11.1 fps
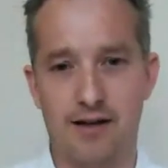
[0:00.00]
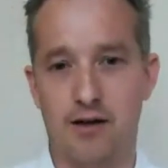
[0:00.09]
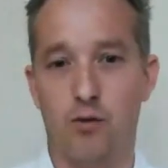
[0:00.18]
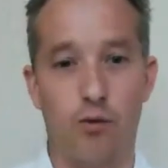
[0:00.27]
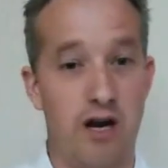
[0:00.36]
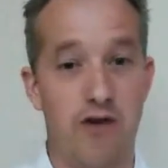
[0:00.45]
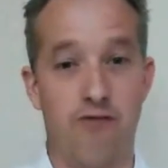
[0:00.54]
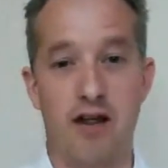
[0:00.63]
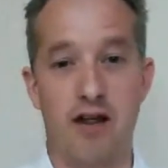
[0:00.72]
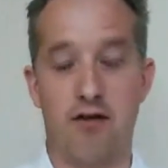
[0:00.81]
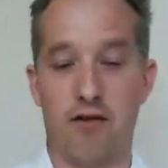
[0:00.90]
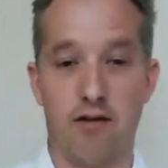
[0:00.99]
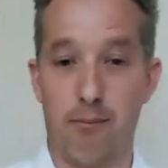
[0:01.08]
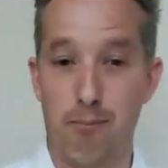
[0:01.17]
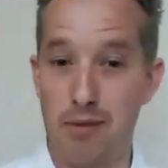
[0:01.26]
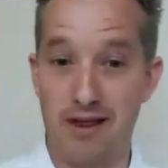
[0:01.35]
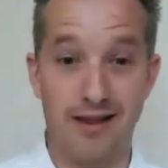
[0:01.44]
Whatever it is, there's a
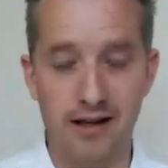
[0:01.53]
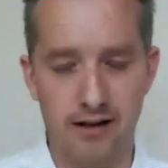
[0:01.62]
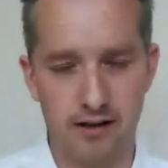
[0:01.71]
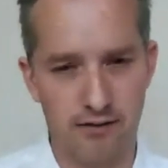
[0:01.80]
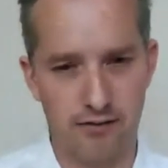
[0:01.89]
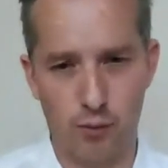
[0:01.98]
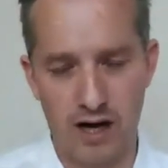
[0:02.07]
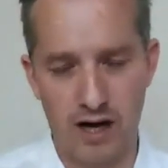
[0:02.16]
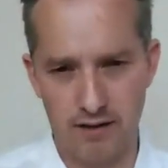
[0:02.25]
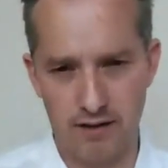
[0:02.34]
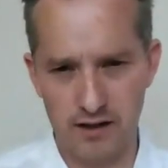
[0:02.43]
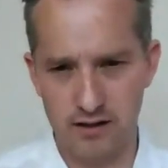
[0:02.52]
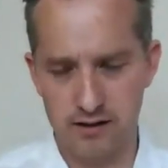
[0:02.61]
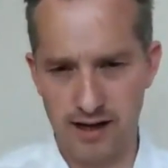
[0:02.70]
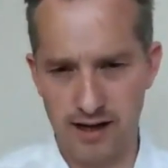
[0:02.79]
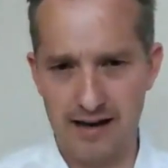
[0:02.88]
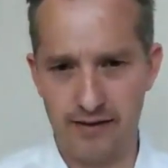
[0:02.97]
bazillion different ways that you could
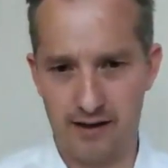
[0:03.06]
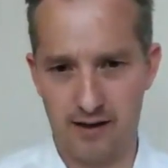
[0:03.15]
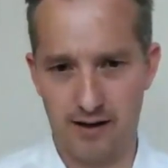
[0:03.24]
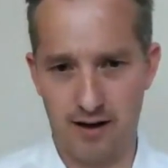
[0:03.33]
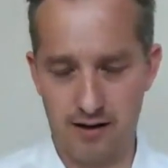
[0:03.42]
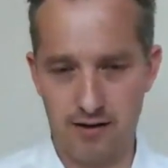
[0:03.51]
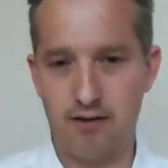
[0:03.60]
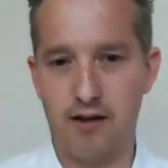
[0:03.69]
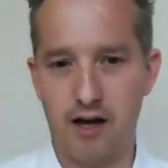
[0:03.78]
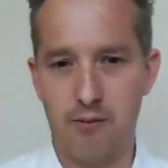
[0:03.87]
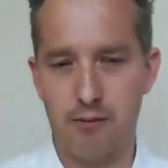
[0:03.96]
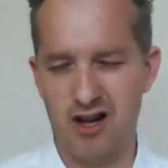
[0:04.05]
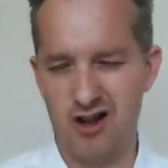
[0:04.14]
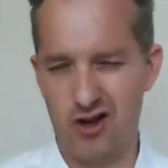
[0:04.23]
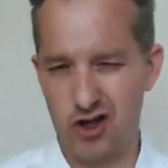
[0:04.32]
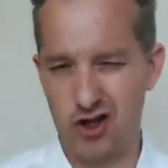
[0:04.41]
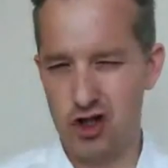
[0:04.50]
end the class, but it's
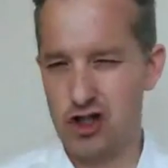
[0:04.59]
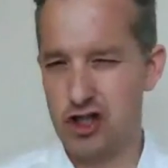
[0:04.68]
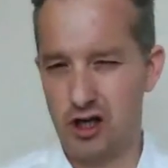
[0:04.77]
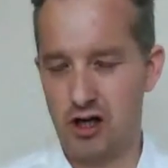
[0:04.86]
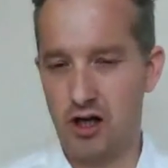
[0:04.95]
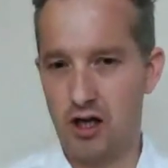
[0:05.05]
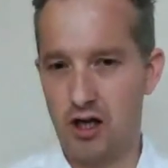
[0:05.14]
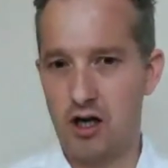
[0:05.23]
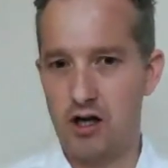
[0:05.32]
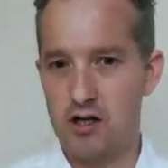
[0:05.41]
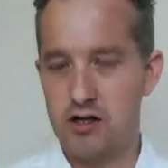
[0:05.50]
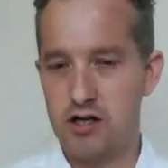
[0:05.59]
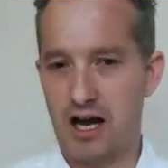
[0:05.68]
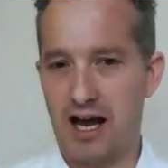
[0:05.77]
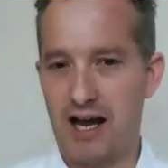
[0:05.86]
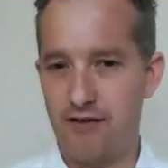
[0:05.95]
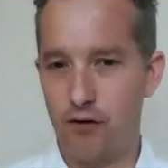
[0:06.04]
good to
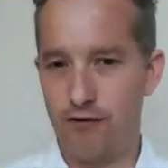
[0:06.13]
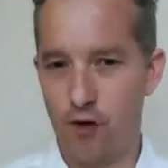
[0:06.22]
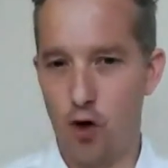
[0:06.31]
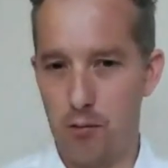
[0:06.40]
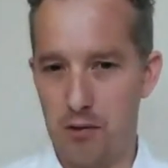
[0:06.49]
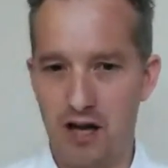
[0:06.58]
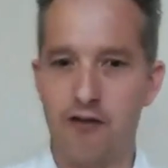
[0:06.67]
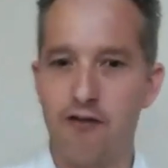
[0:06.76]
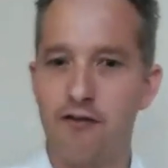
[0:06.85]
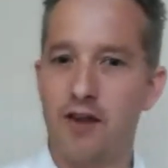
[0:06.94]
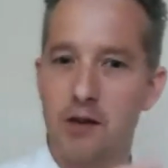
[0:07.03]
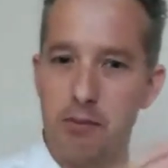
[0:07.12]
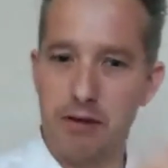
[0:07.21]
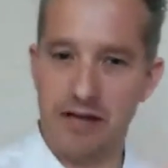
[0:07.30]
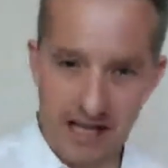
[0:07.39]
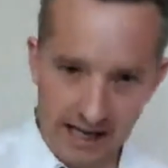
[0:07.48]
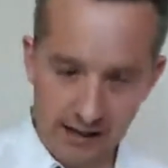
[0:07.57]
have your formula for the
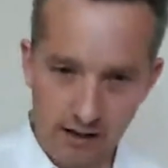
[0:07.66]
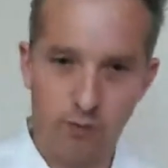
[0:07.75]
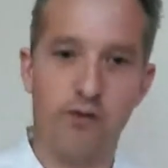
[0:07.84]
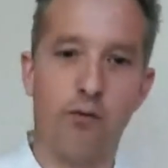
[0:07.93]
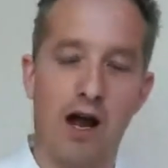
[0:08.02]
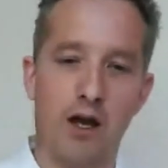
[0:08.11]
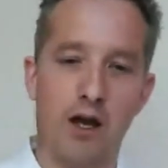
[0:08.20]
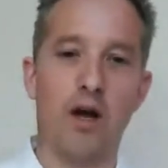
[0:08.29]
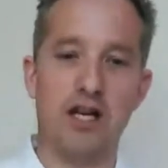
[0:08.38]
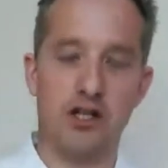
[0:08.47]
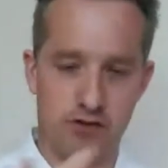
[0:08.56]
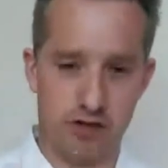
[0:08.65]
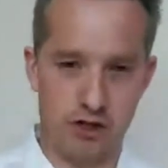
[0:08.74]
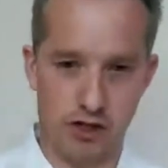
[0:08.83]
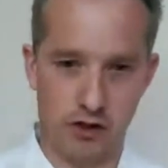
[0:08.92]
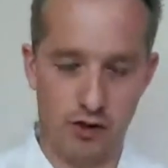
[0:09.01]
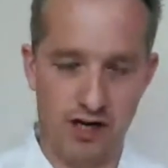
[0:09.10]
beginning, where you're
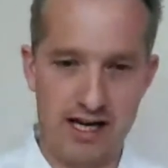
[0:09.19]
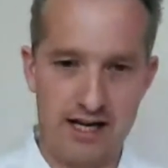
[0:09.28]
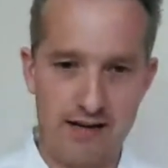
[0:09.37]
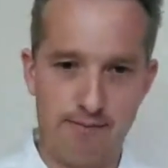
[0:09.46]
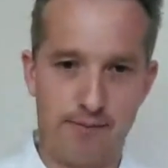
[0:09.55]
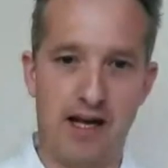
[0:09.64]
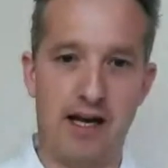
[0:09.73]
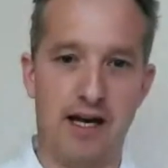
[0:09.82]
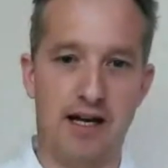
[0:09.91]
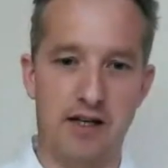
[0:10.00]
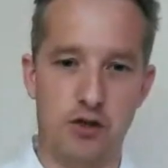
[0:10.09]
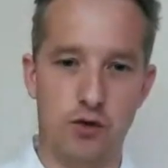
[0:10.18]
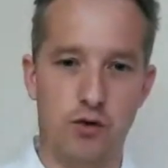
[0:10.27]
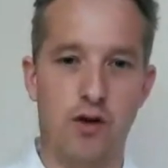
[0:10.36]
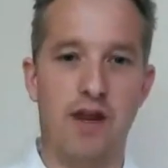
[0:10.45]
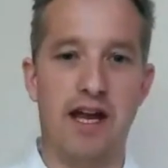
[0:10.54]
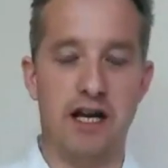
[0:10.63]
introducing your name and
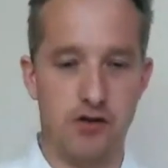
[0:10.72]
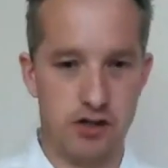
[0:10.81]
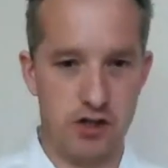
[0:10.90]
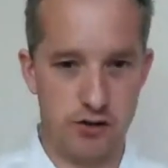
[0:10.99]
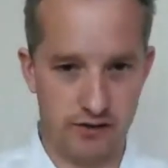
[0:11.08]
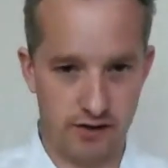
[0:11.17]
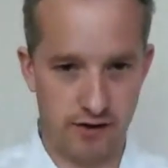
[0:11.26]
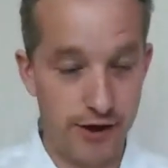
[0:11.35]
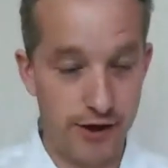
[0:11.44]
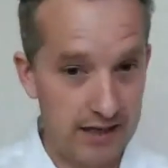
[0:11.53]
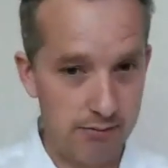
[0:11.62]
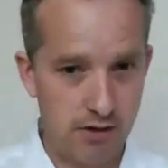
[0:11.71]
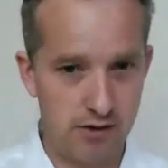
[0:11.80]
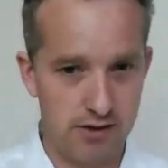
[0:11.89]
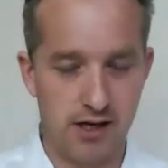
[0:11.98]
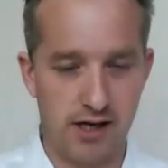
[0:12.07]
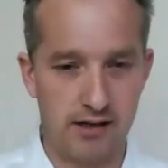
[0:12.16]
you're then introducing the theme, the
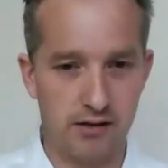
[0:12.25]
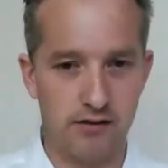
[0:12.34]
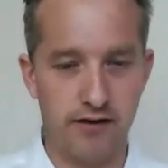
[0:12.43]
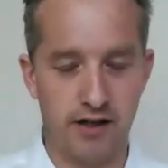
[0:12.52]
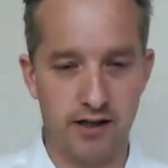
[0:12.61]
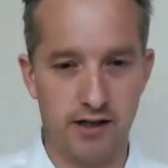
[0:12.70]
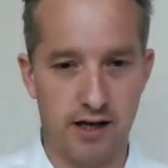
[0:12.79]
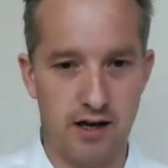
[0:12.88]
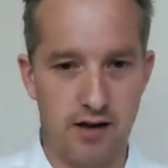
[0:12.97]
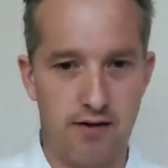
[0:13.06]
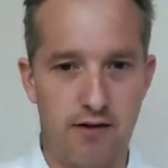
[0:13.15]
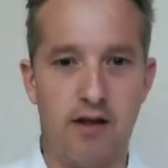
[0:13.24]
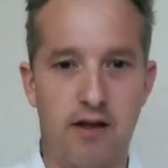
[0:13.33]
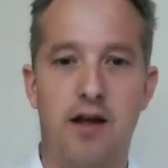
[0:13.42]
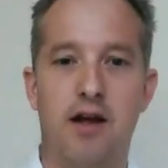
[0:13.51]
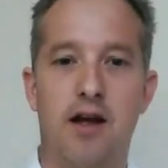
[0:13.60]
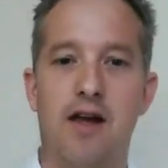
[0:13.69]
title for the class,
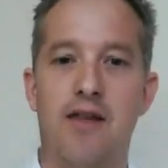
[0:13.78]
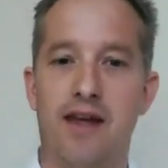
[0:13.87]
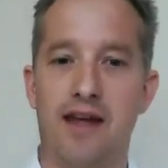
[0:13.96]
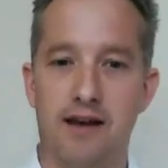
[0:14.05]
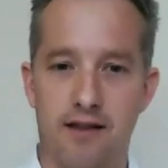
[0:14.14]
and then